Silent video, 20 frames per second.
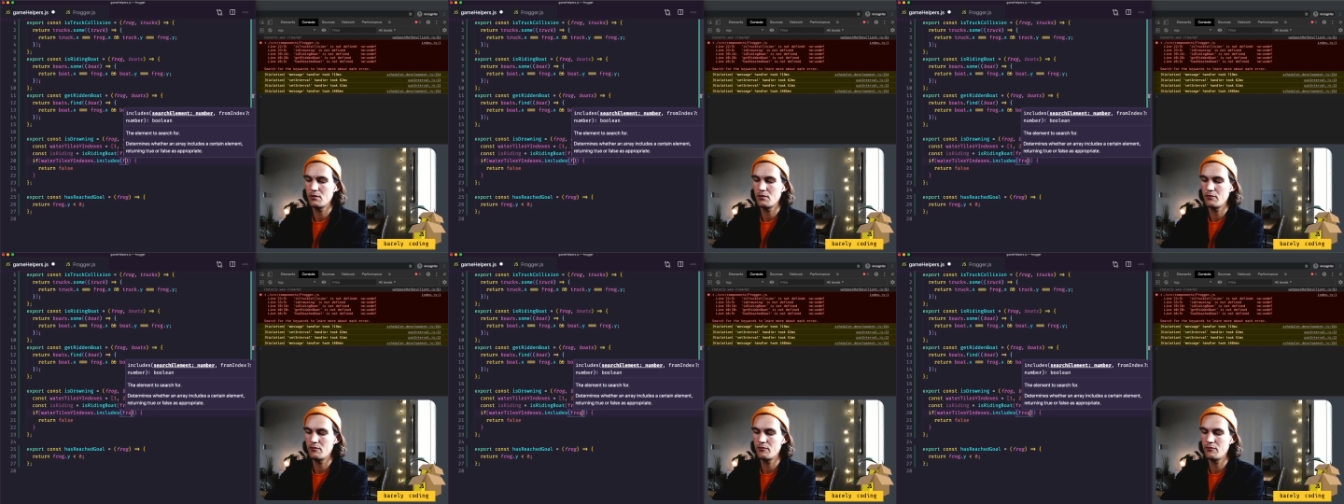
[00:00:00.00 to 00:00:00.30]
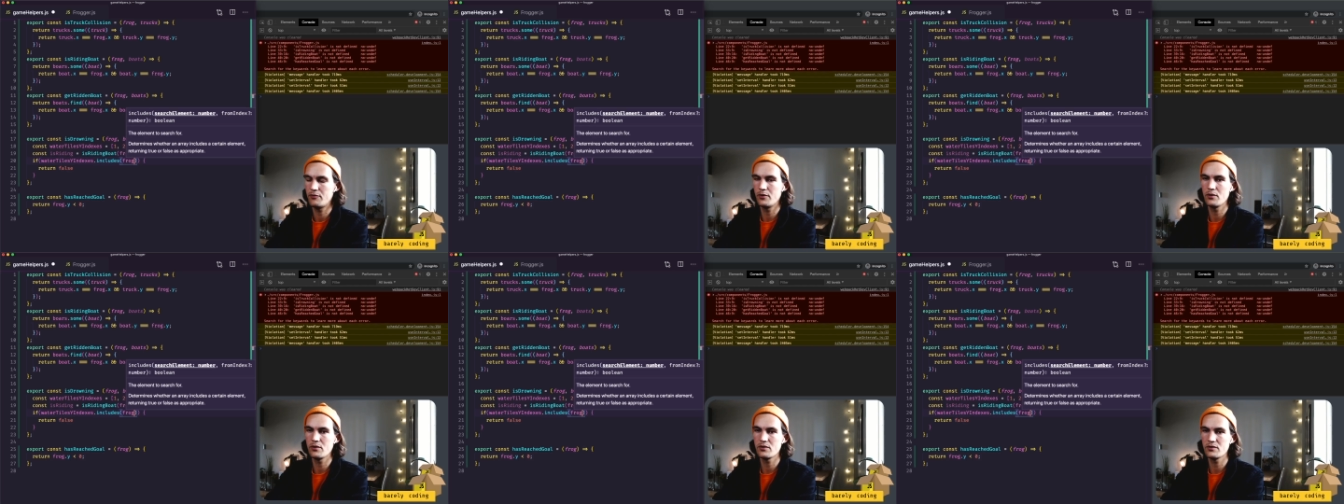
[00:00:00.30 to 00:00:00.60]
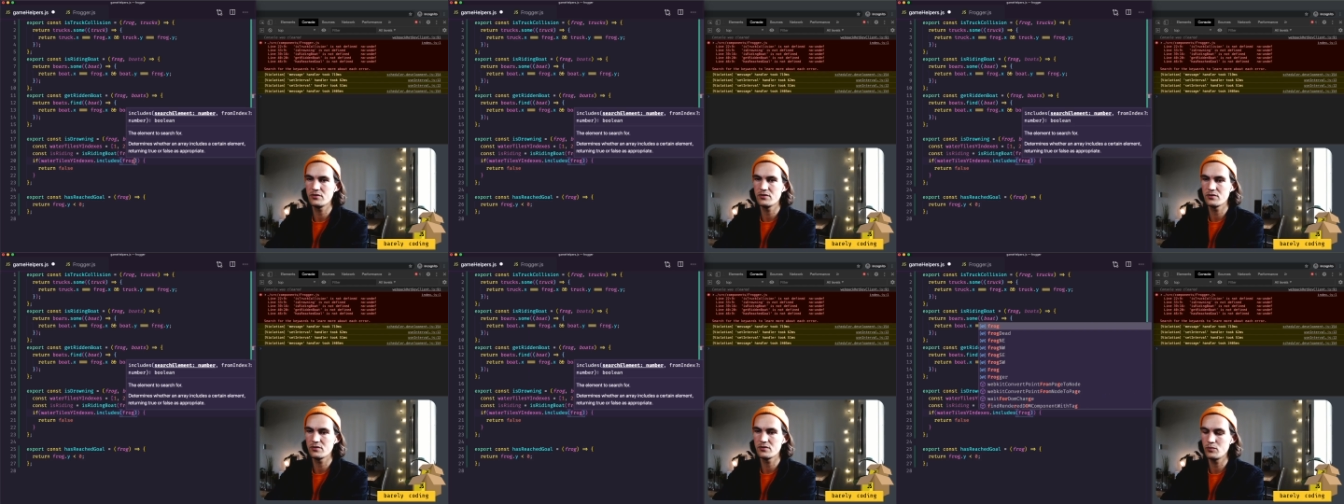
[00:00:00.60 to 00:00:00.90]

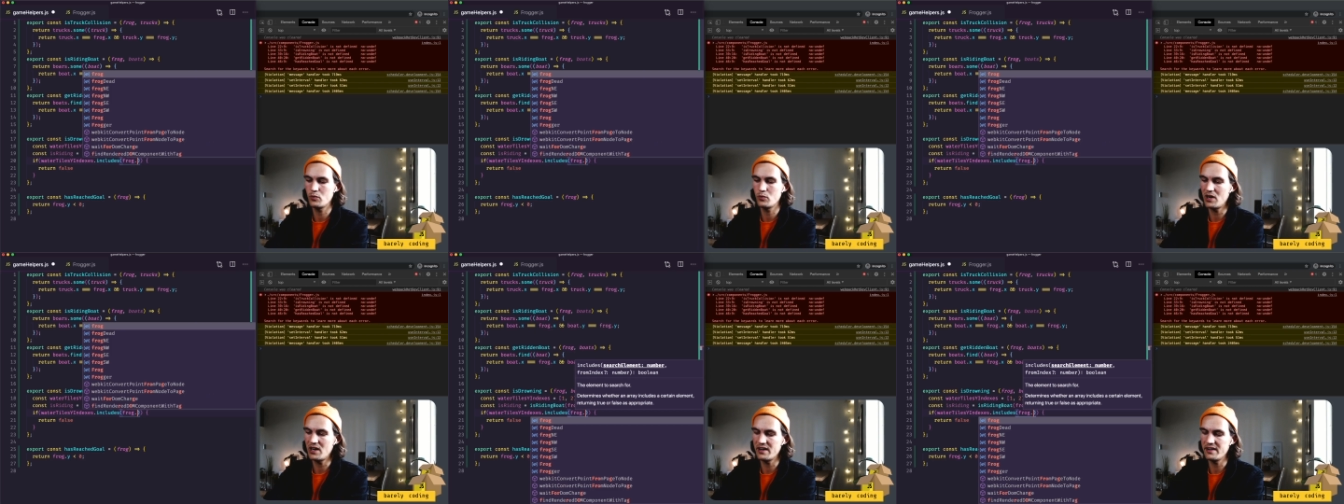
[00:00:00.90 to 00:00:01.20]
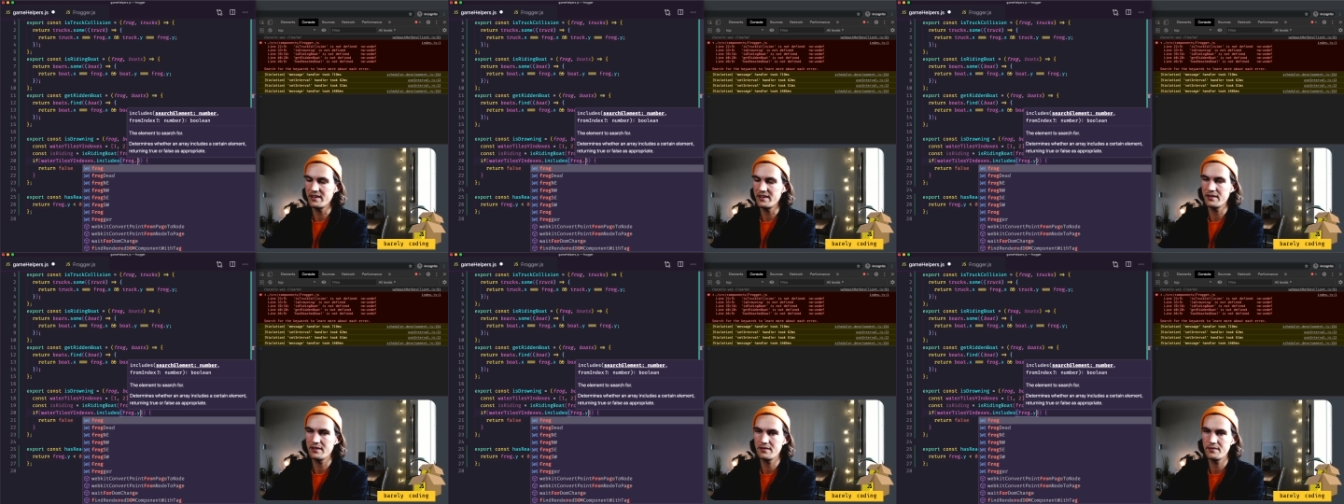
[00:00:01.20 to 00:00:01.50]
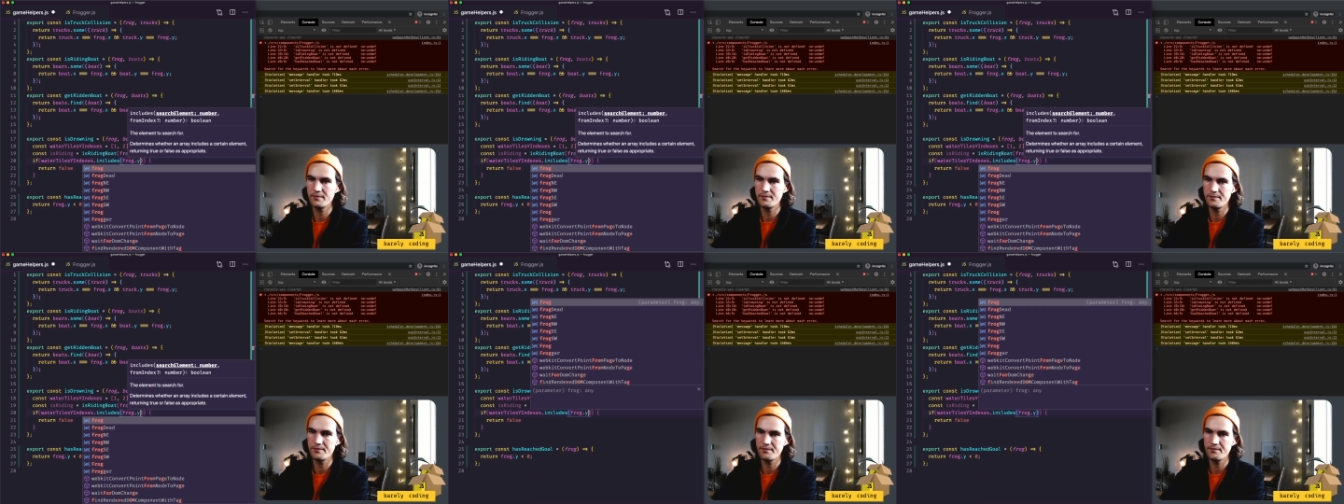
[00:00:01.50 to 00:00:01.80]
frog.y,
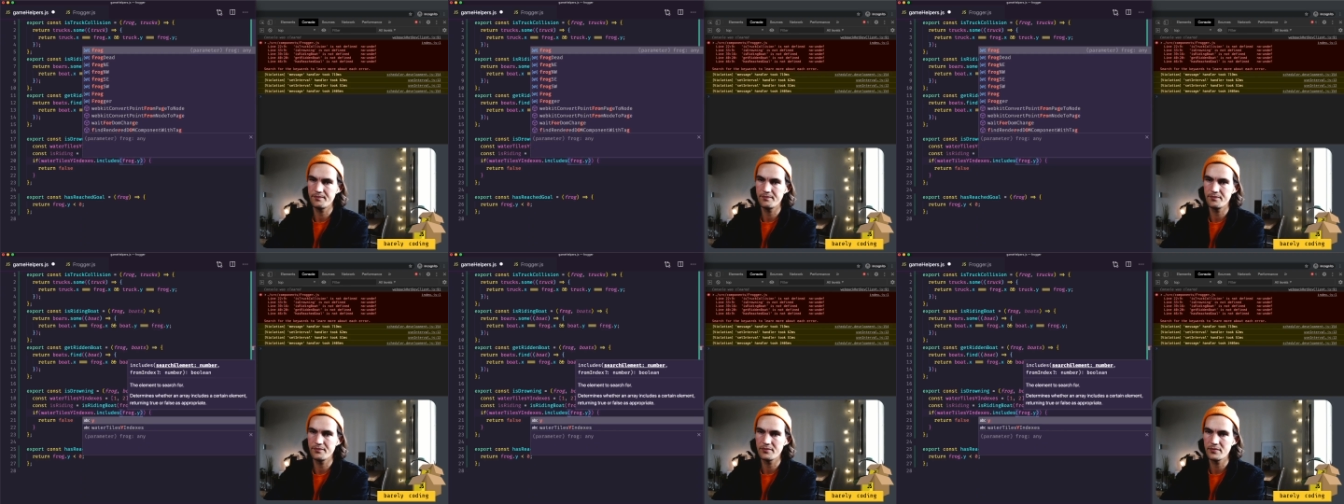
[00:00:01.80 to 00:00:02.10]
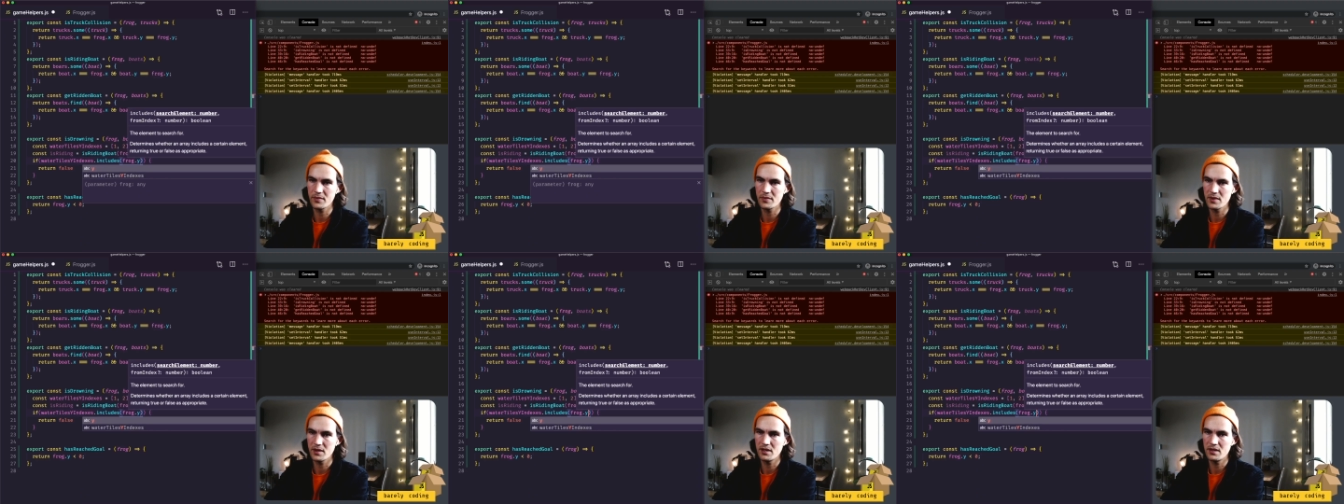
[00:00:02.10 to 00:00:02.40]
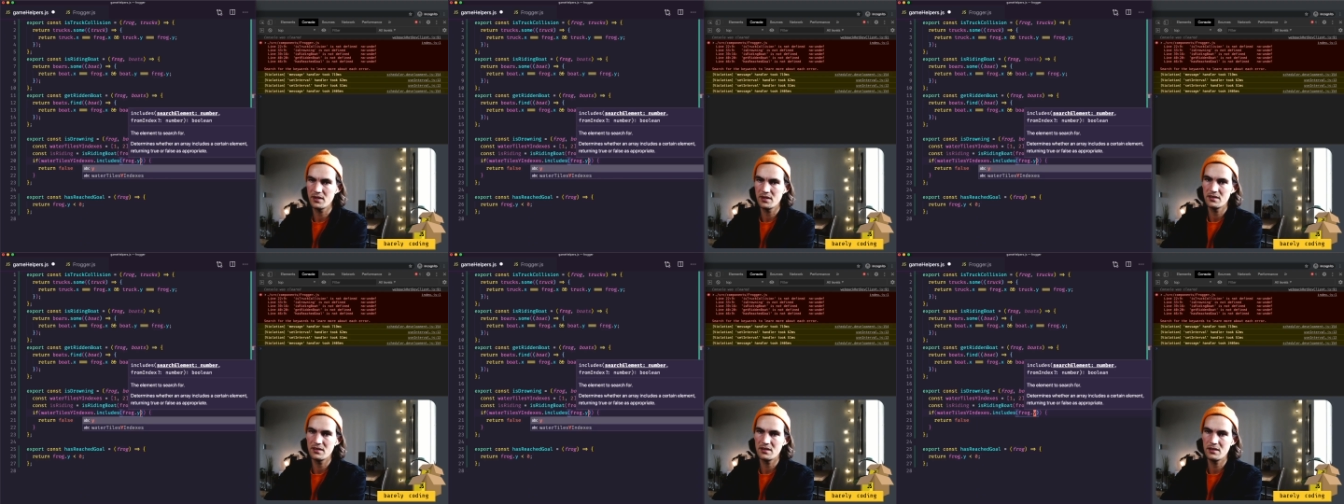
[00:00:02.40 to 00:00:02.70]

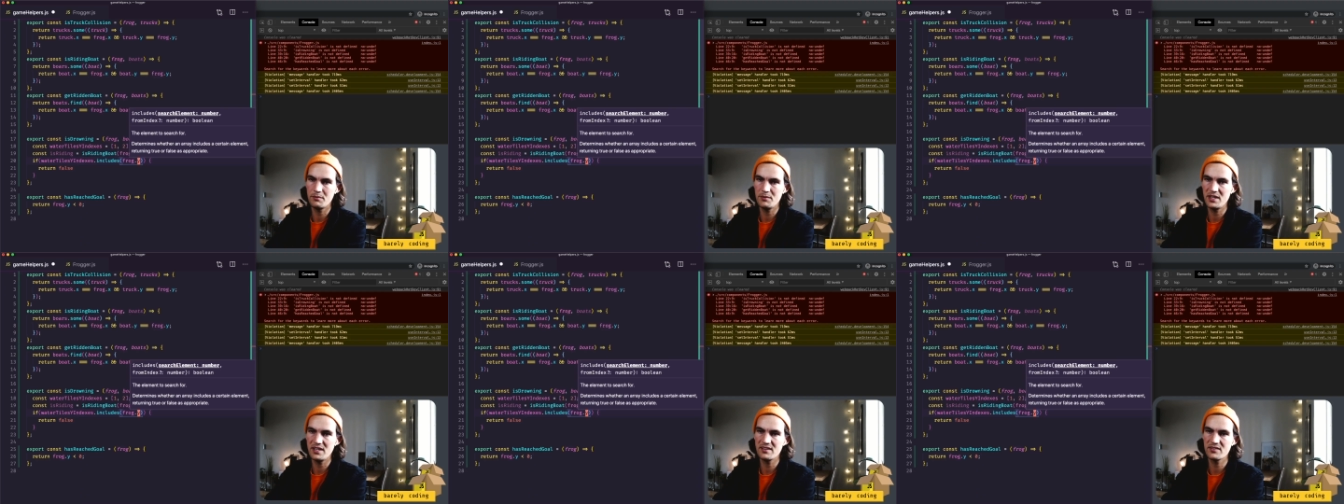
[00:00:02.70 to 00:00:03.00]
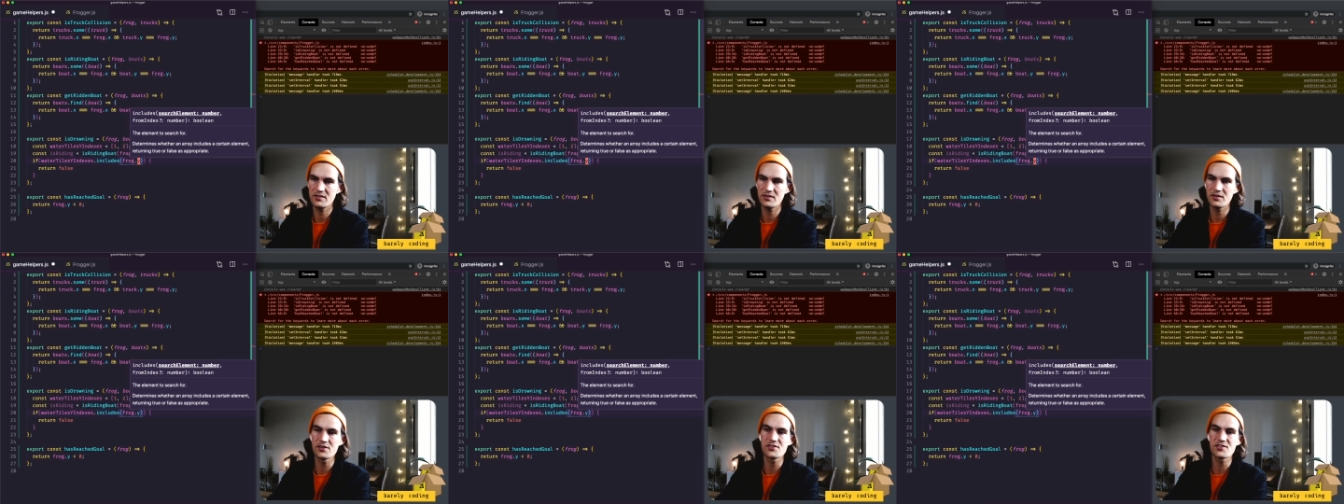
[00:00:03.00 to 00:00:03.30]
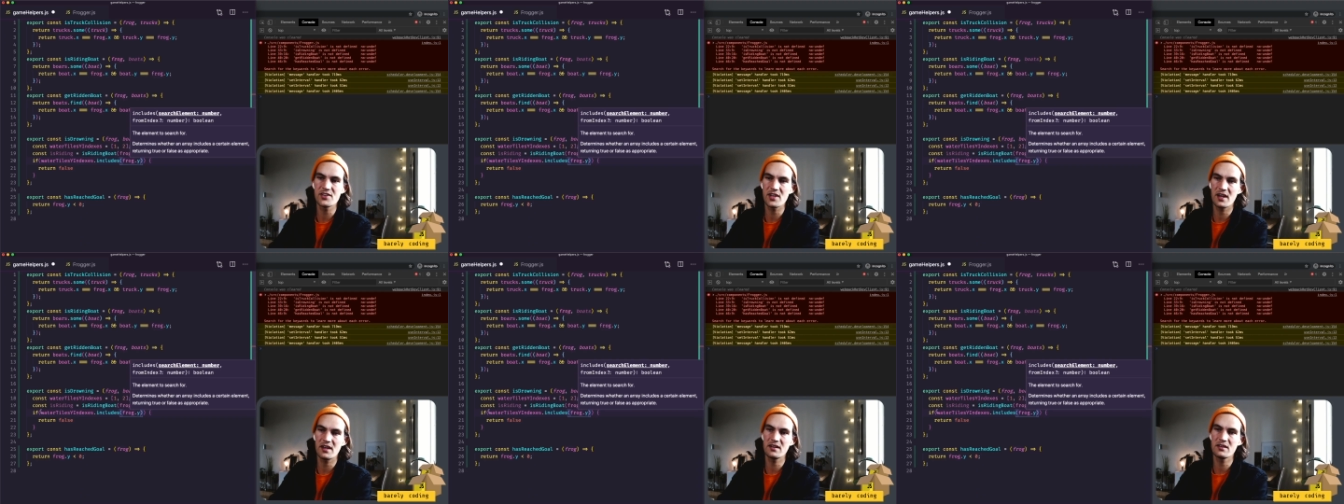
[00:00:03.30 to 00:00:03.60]
that means you're
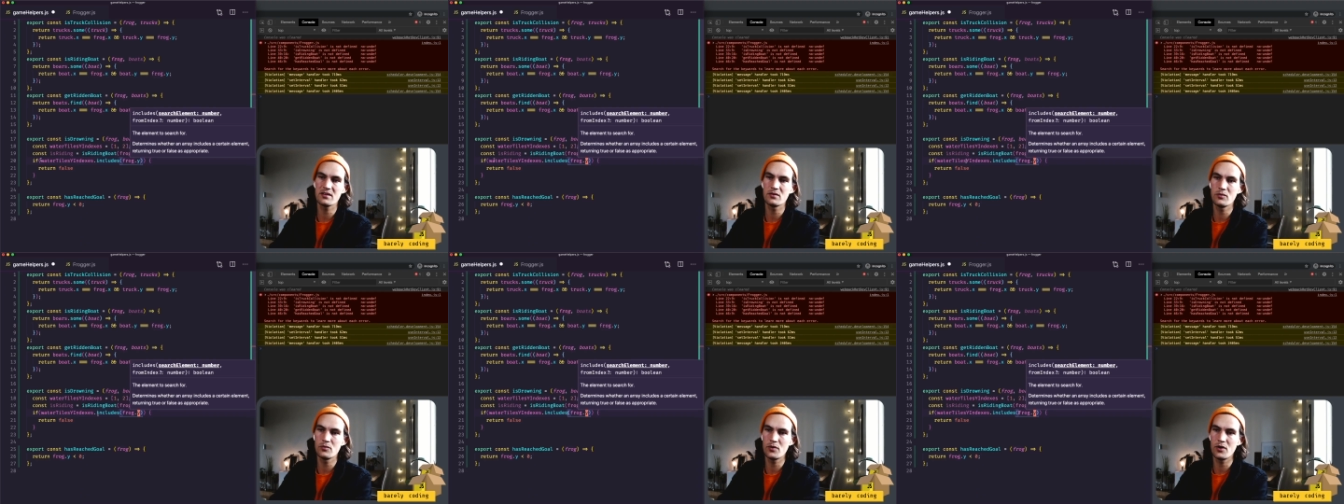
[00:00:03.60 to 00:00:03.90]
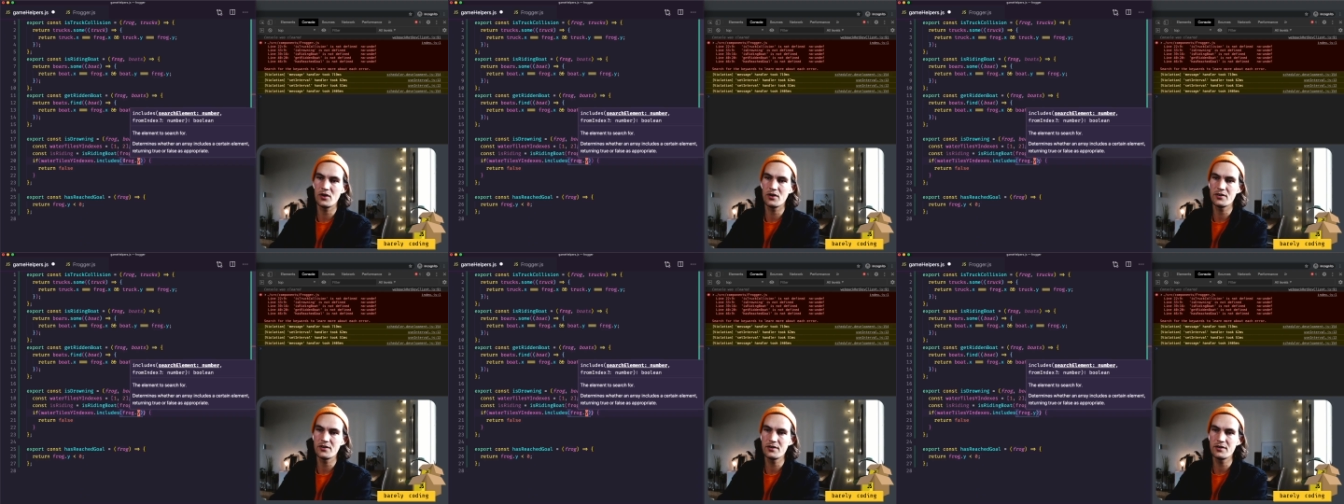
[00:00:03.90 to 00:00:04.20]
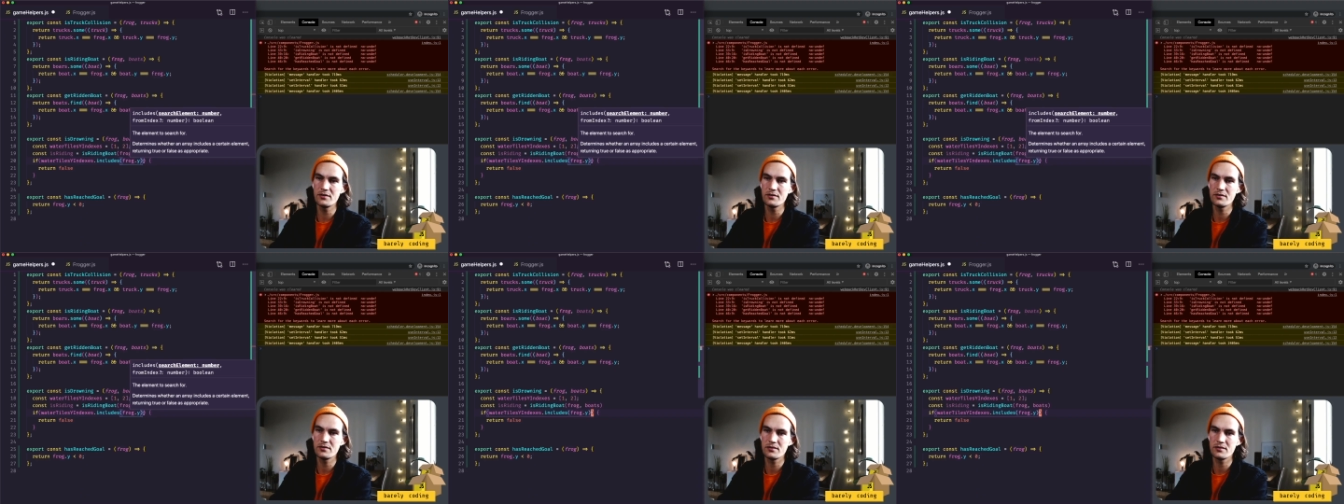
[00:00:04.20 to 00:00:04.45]
standing on water,